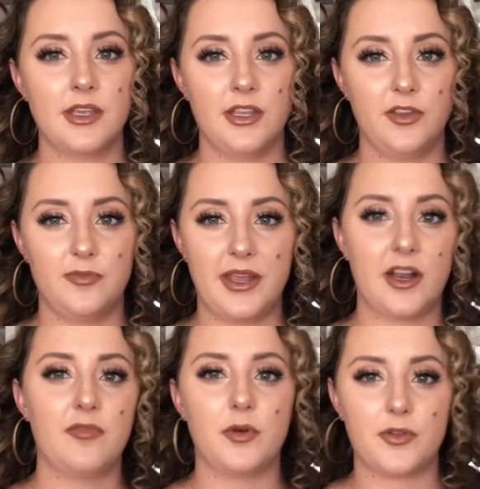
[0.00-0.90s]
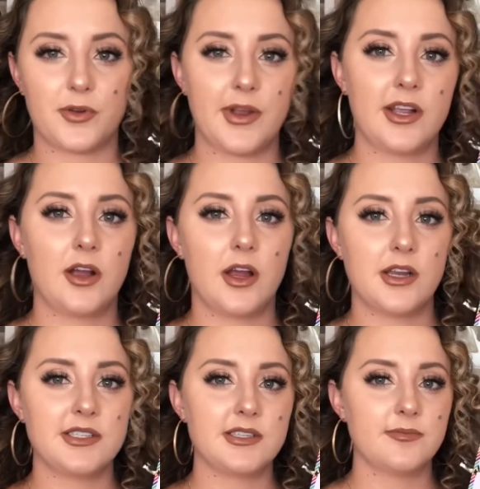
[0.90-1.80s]
You've paid off both your credit
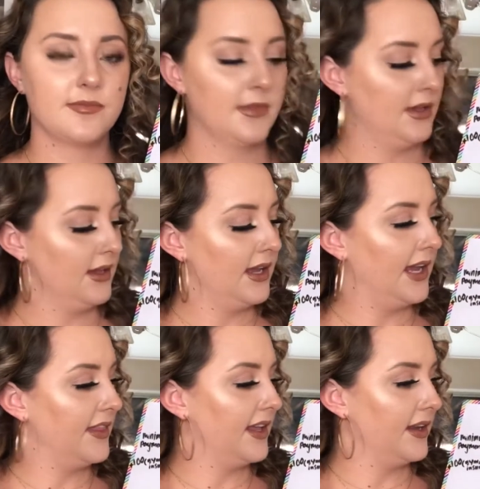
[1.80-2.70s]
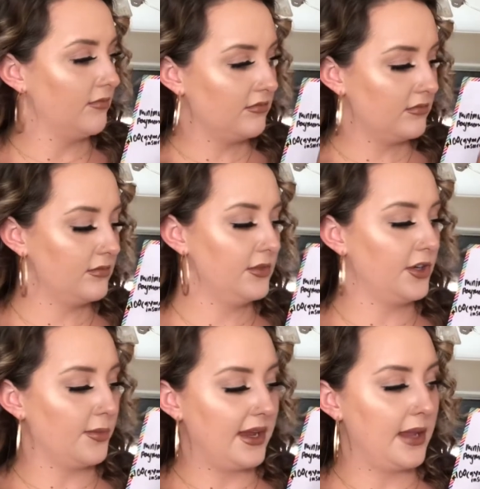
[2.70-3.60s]
cards, and then you're
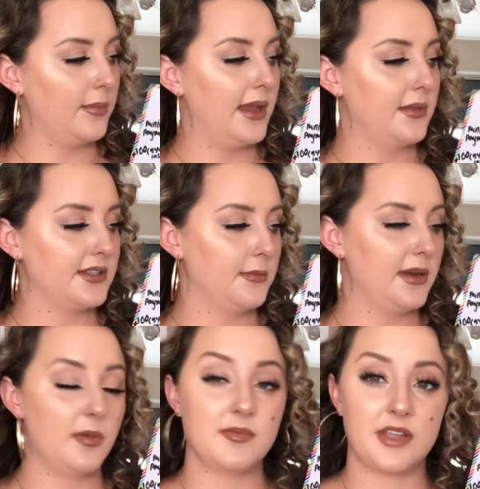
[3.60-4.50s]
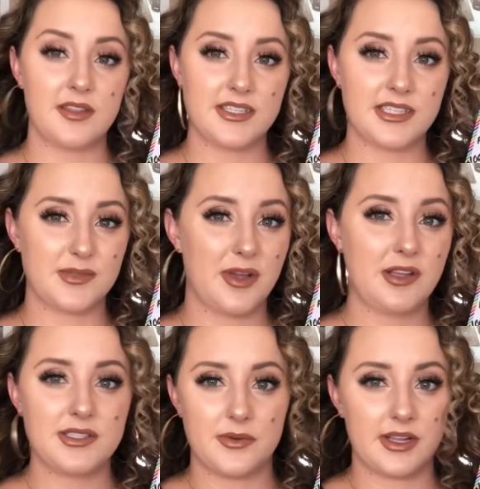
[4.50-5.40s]
making payment minimums on this as well,
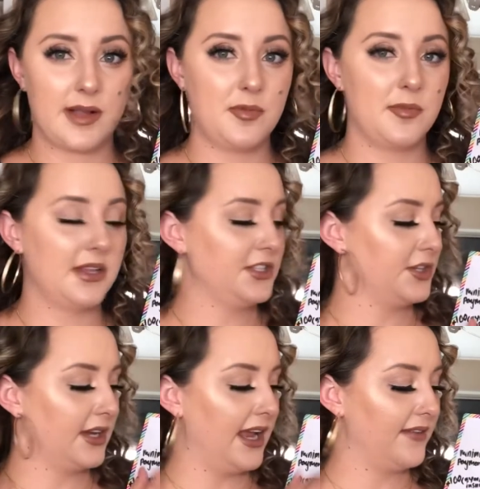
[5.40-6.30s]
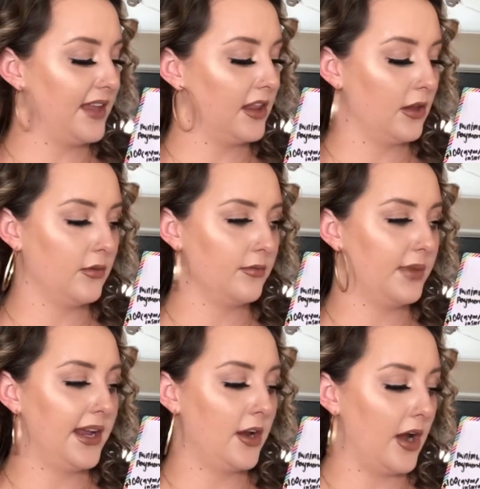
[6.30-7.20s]
so in a couple months you're gonna have that loan
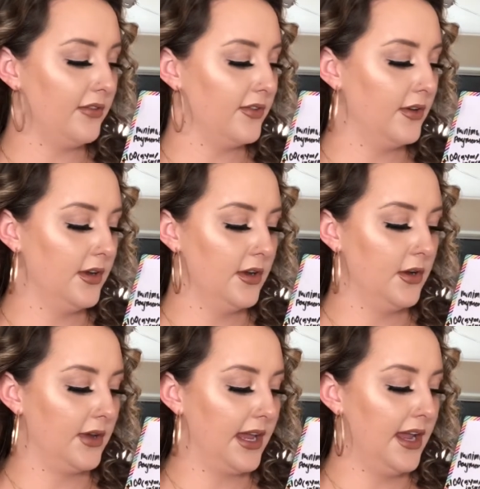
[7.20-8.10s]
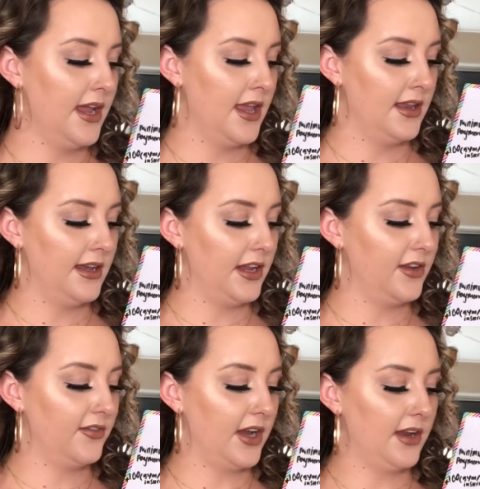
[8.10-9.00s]
paid off. Okay, now
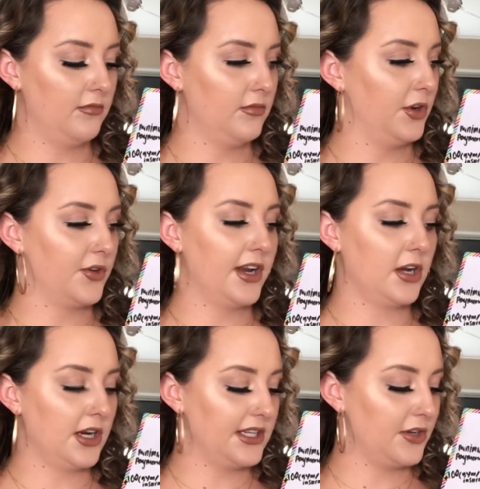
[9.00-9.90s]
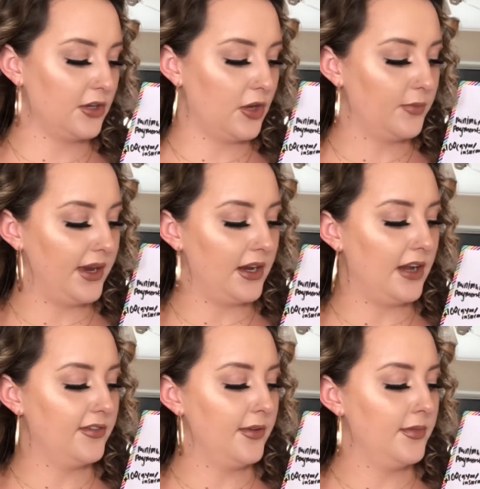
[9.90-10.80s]
you've got your credit cards and your loan paid off.